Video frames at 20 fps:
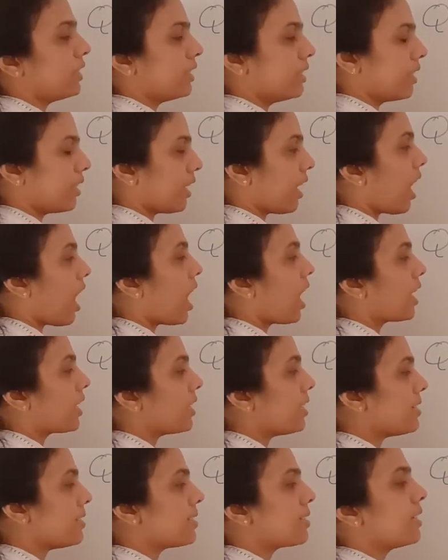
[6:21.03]
Here R
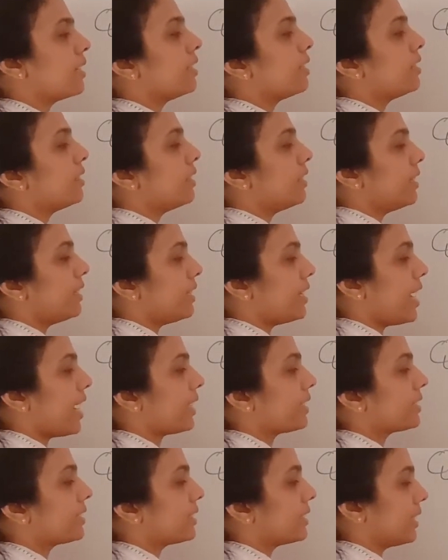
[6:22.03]
is
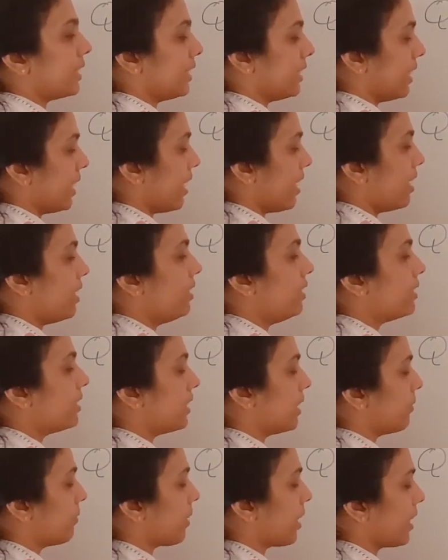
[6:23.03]
XL
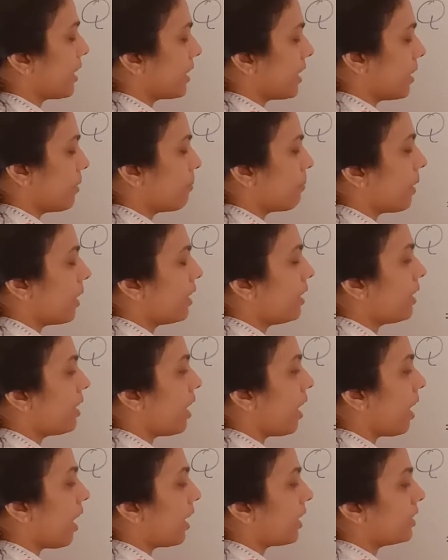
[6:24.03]
divided by
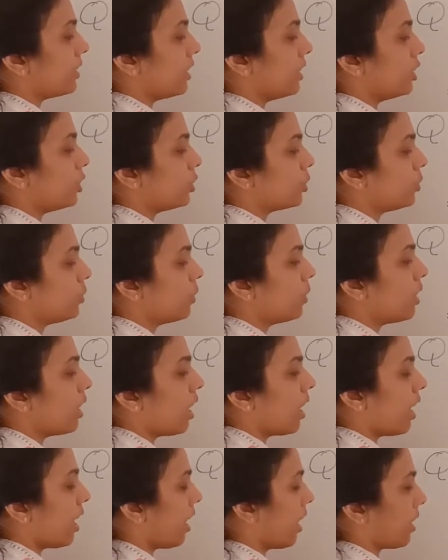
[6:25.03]
I into
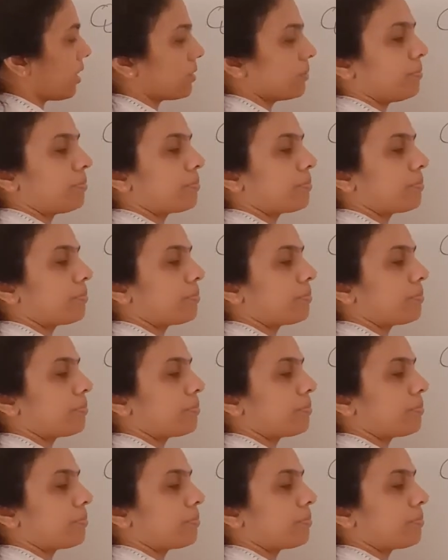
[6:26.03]
R.